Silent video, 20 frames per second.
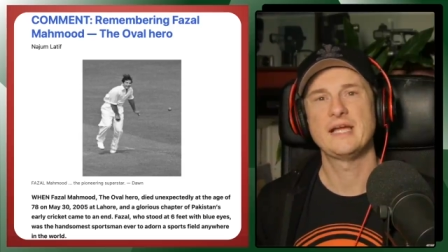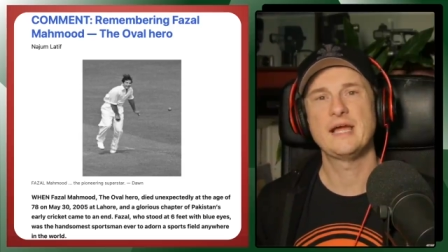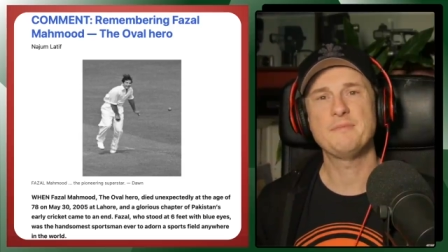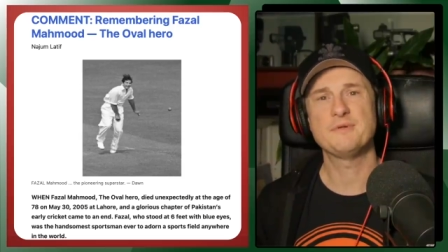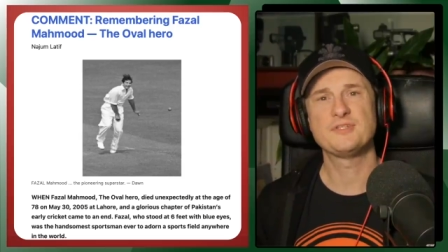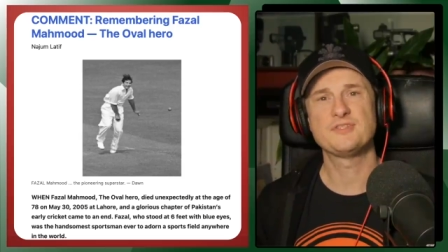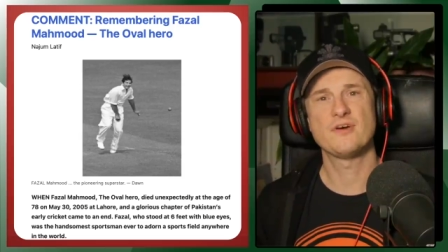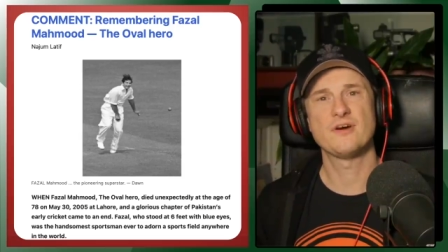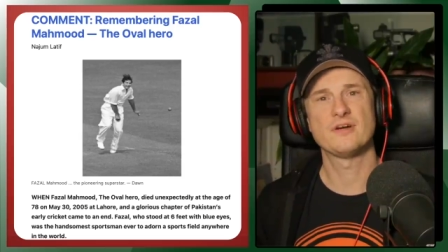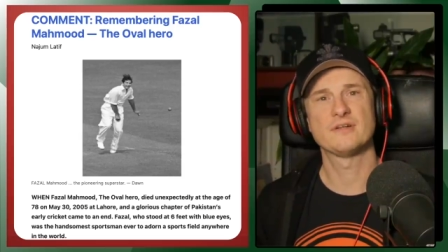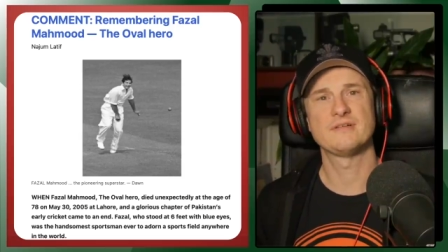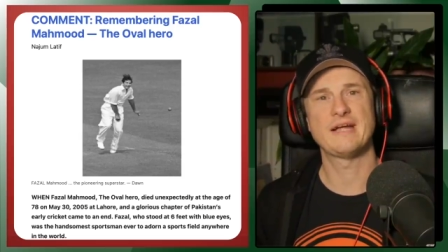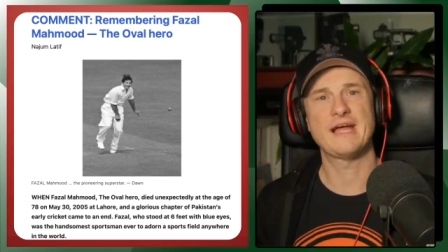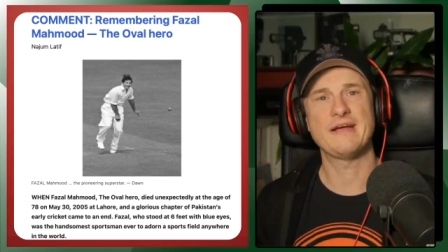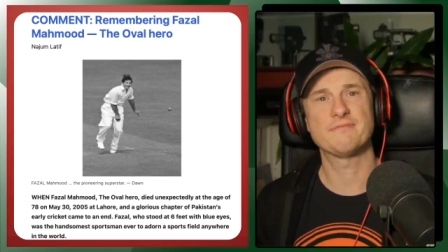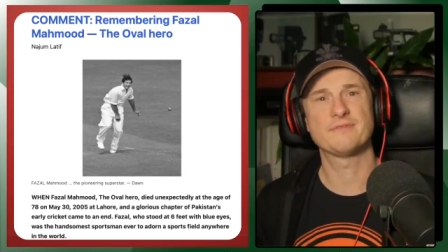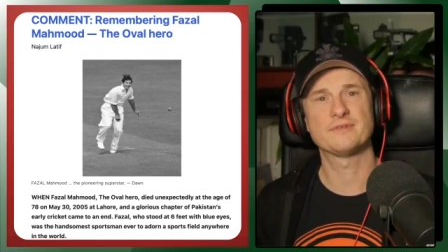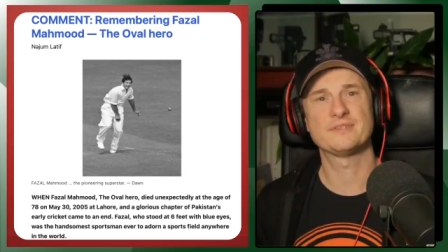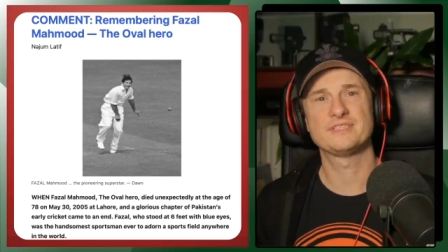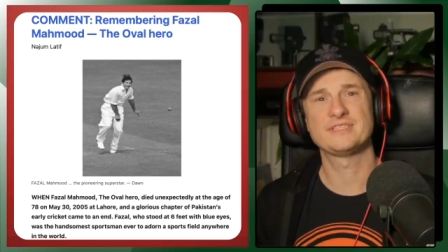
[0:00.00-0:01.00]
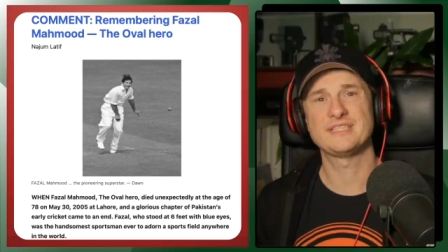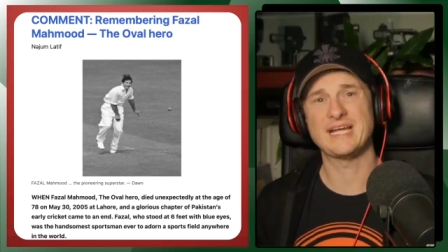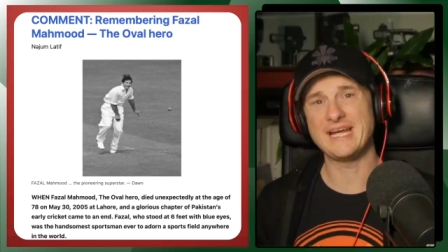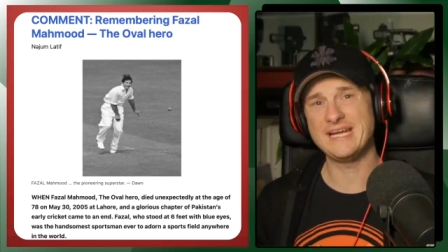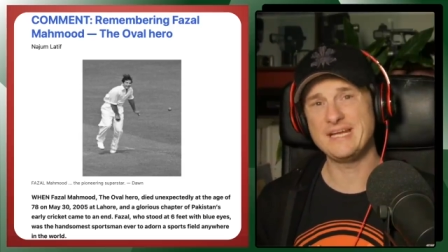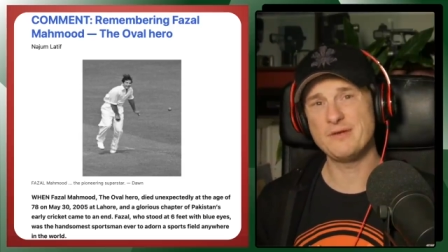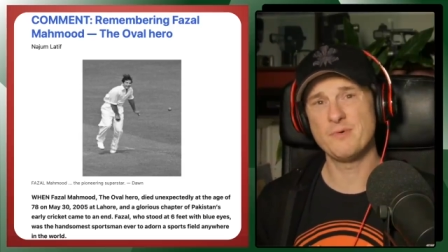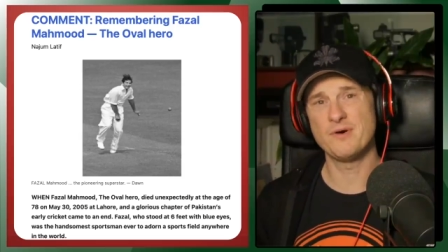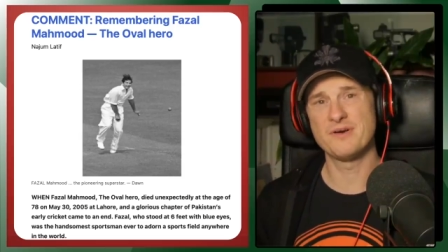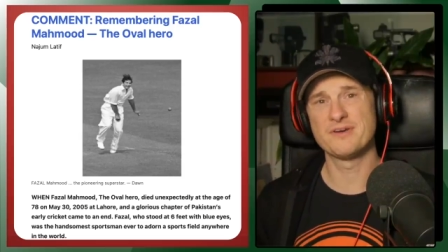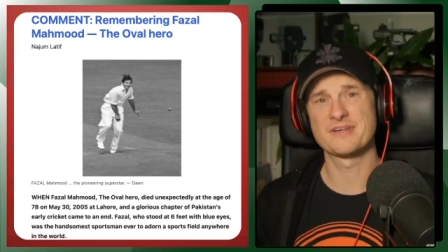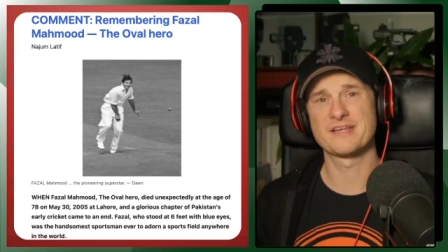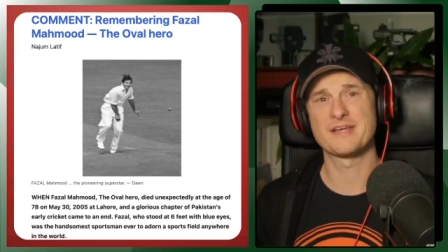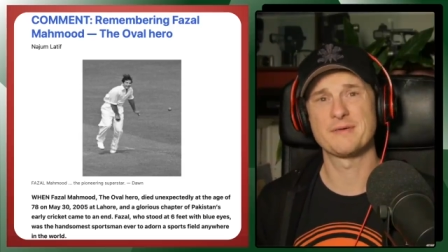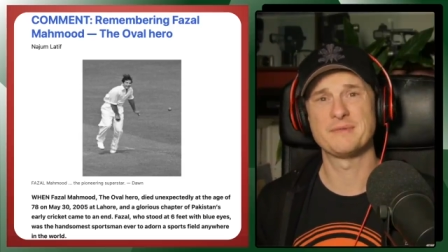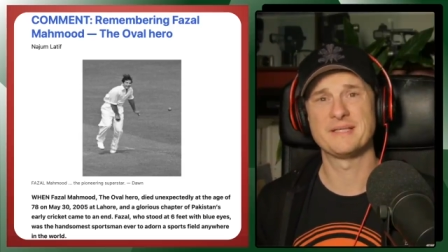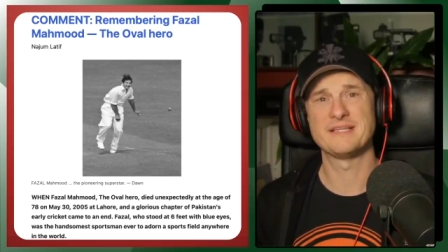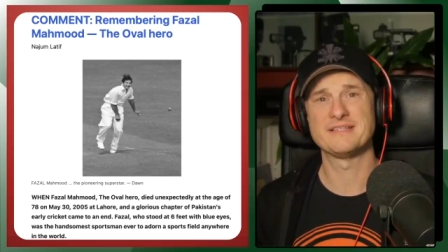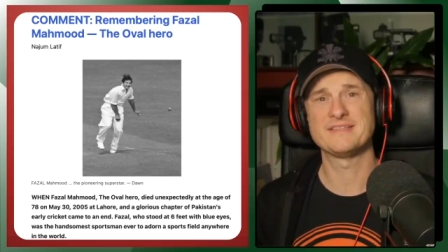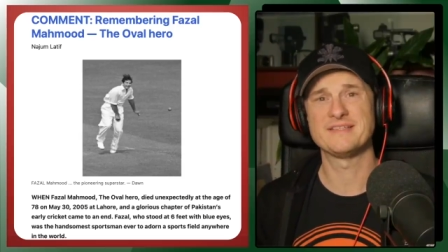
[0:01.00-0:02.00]
Ebadot averaged eighty-one
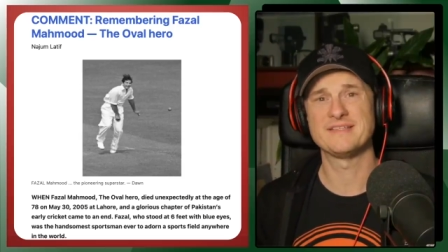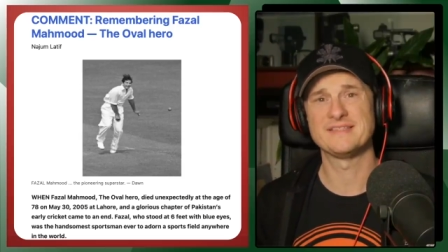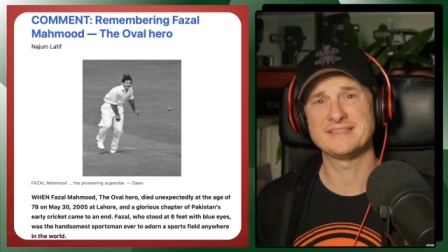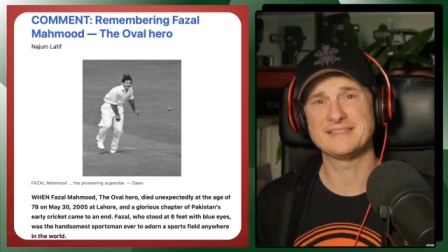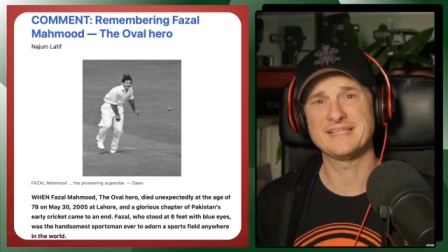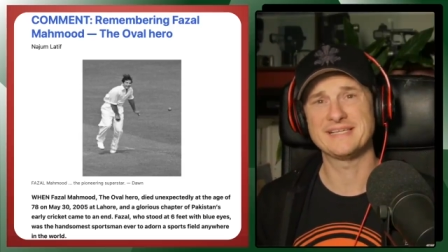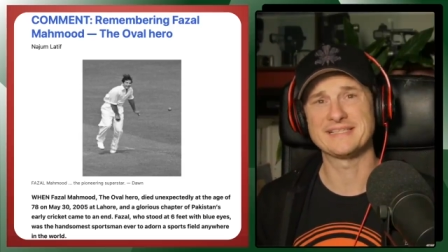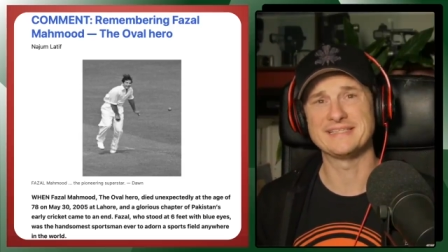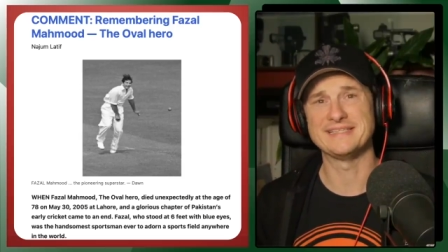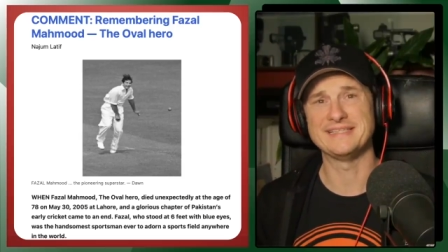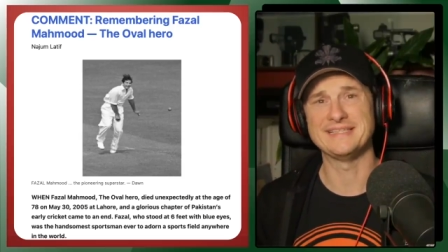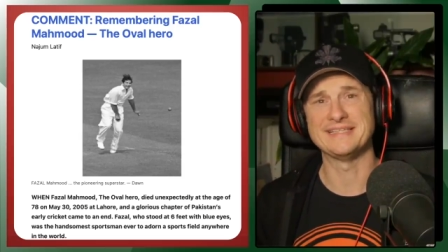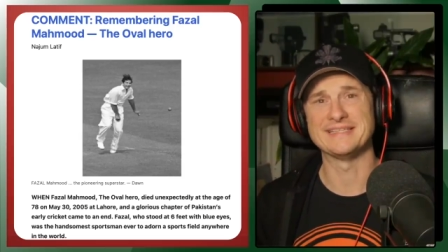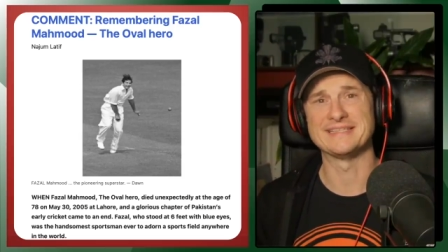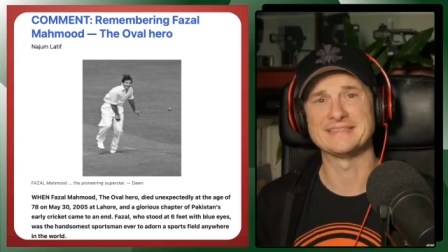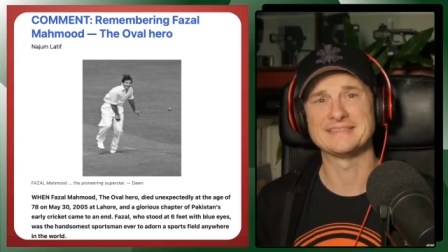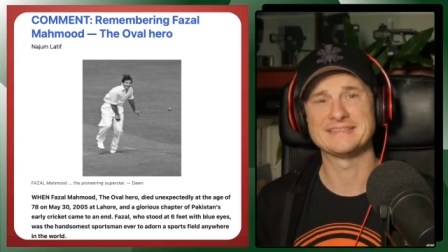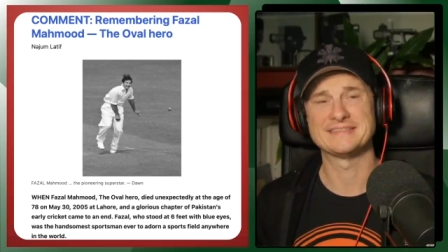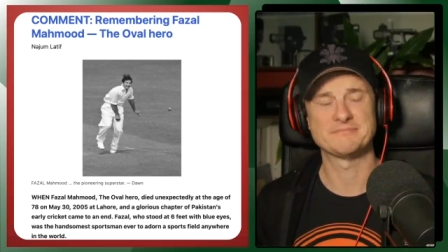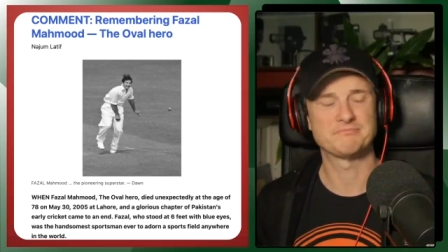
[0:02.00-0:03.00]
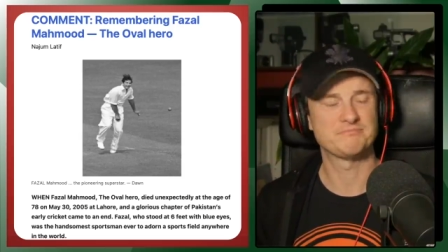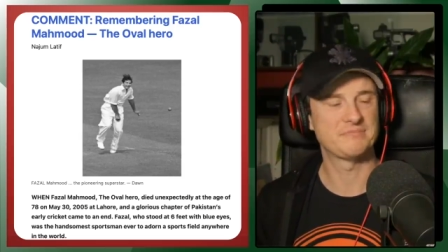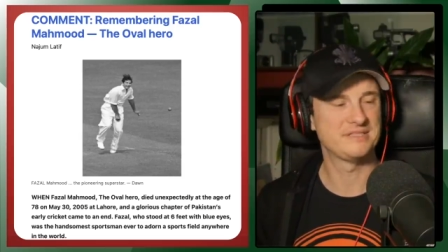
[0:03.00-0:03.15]
coming into the second innings.